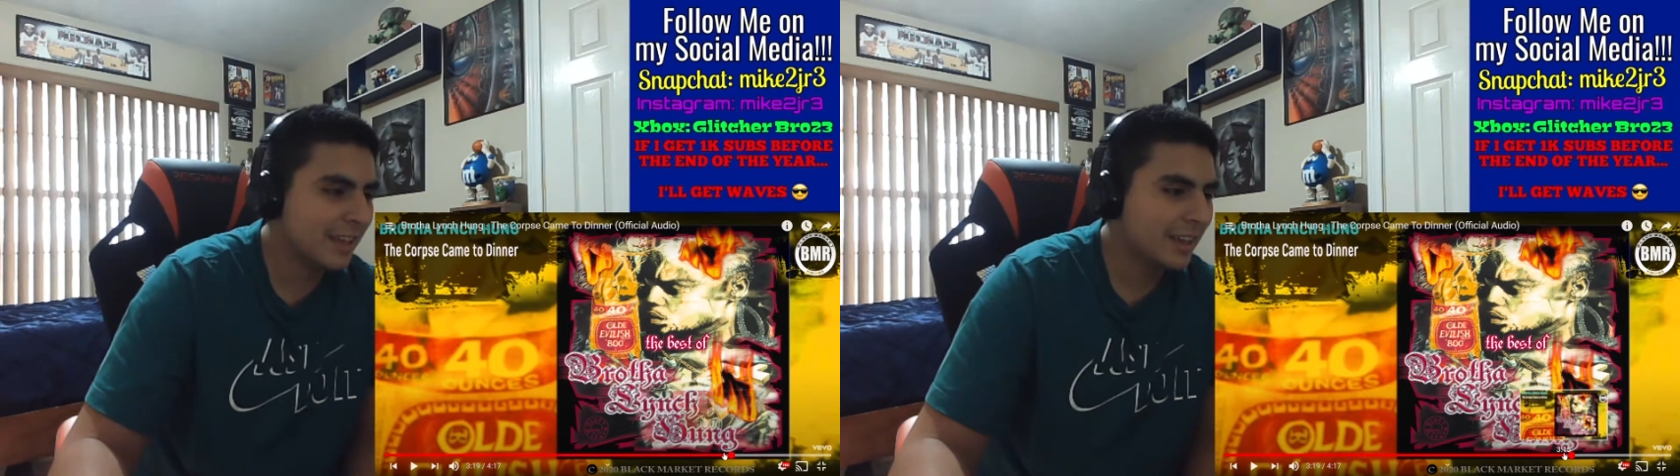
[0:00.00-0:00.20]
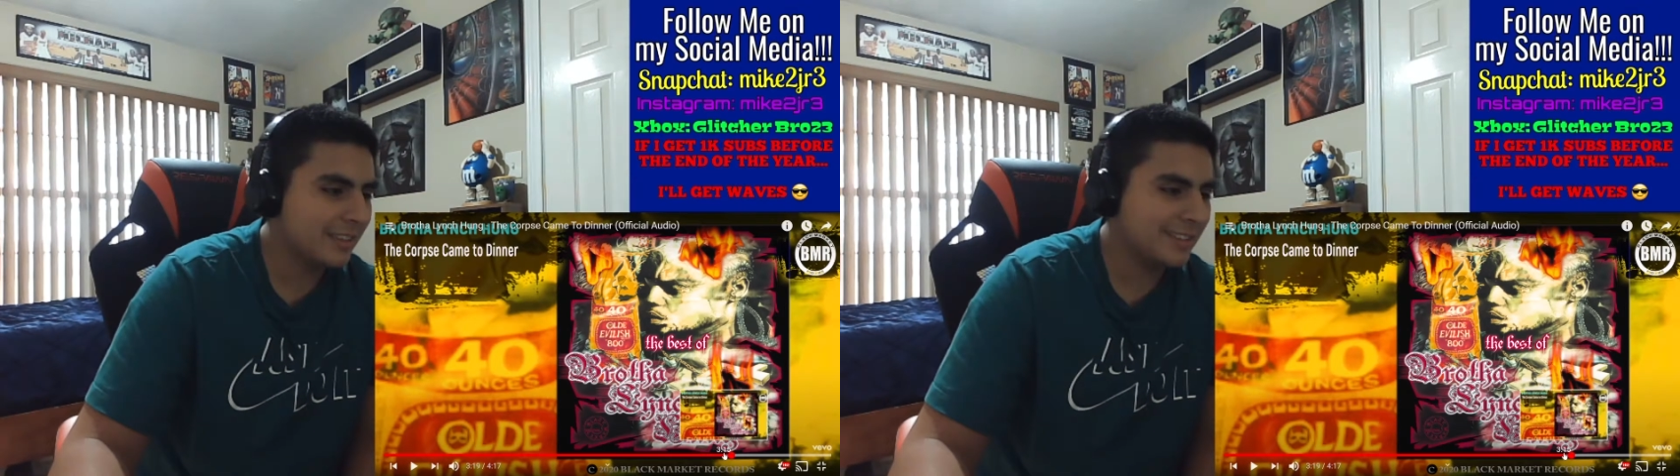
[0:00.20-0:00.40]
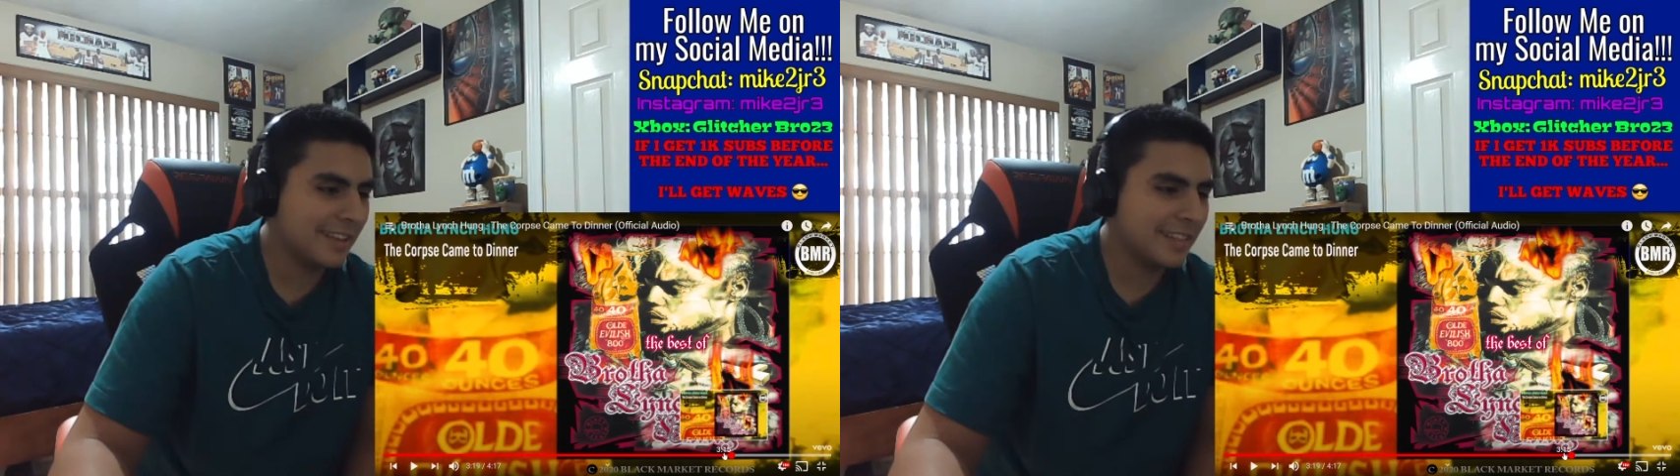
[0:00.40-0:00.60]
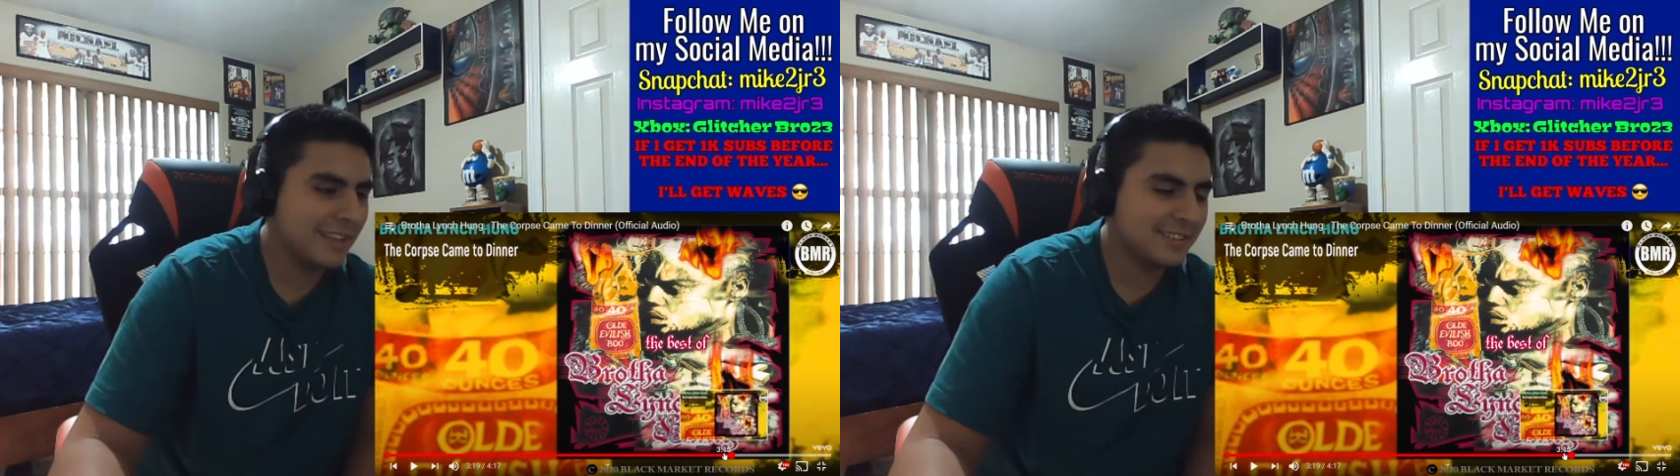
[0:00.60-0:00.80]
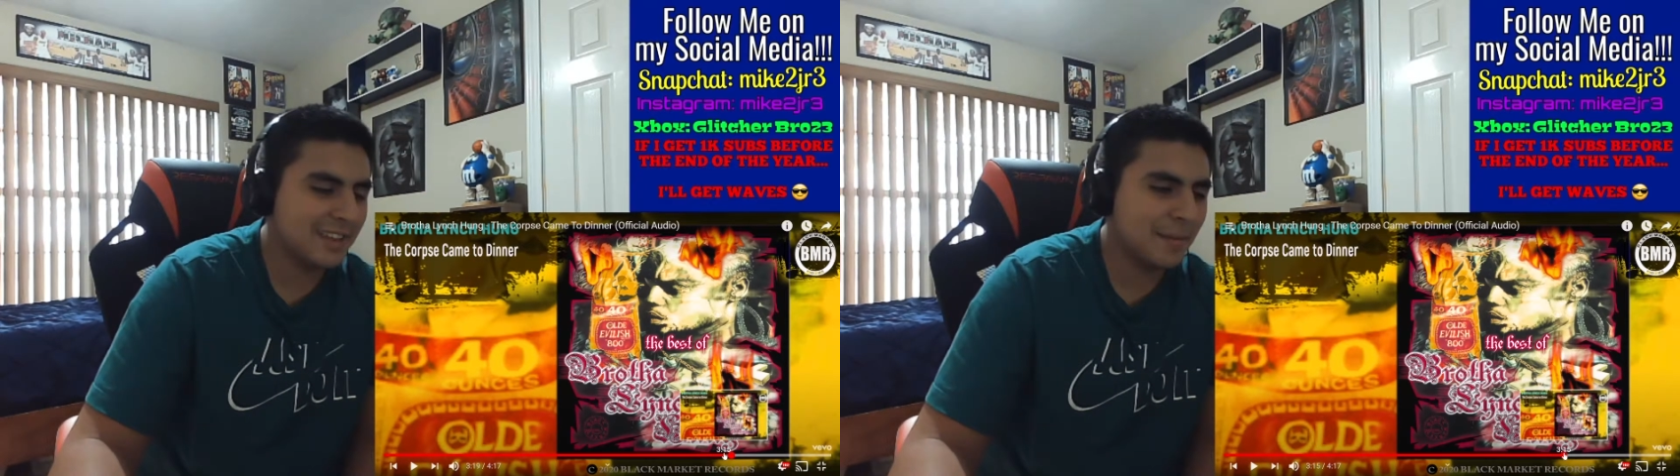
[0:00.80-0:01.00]
He said,
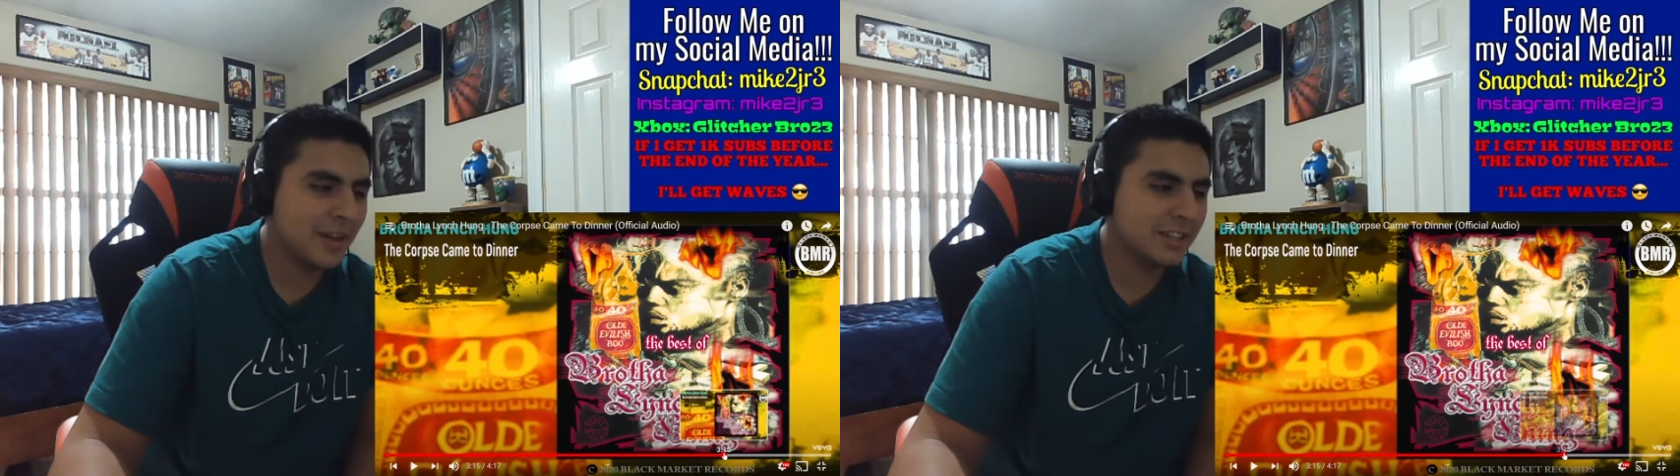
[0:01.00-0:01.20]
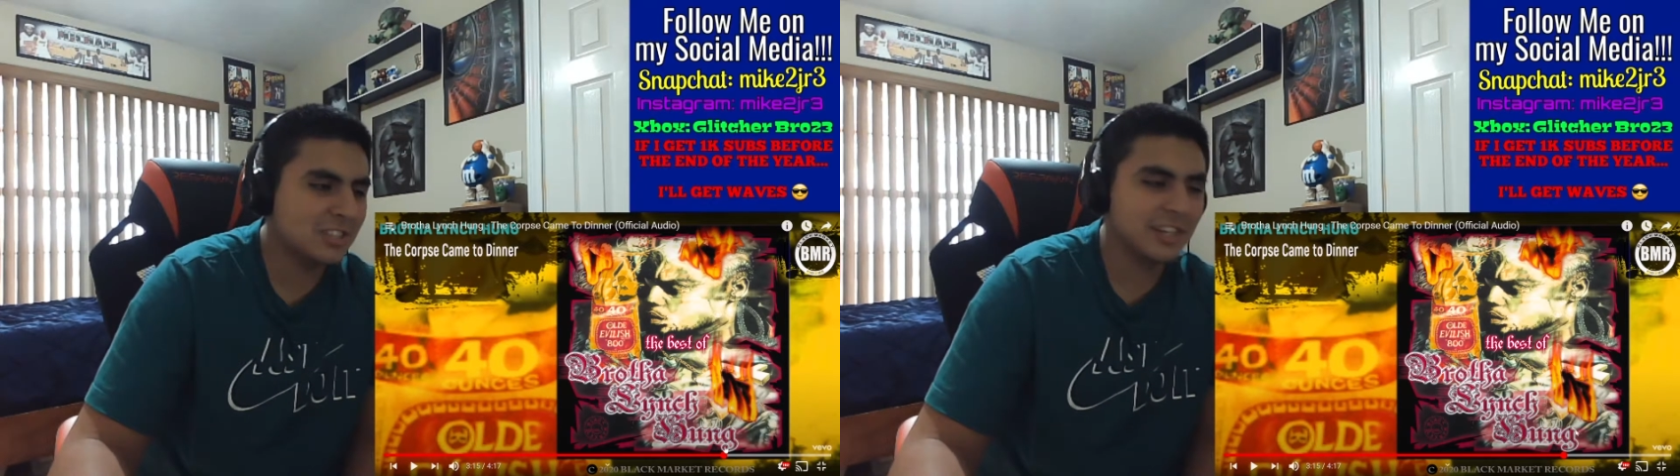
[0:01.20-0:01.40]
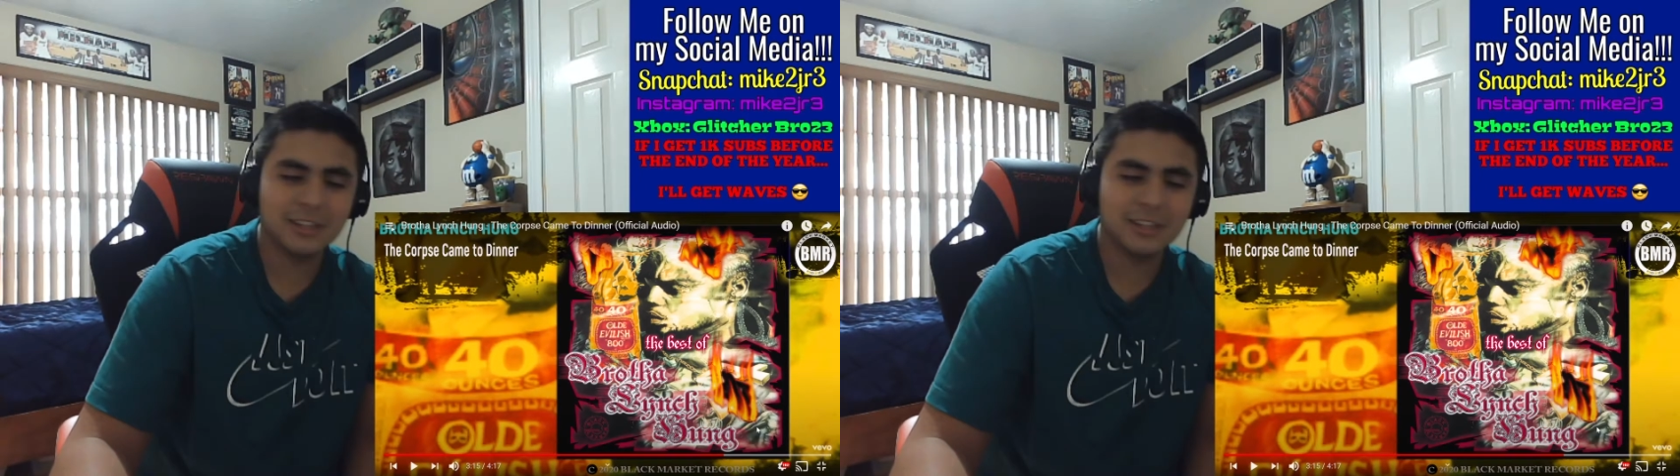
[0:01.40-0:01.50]
last time I checked,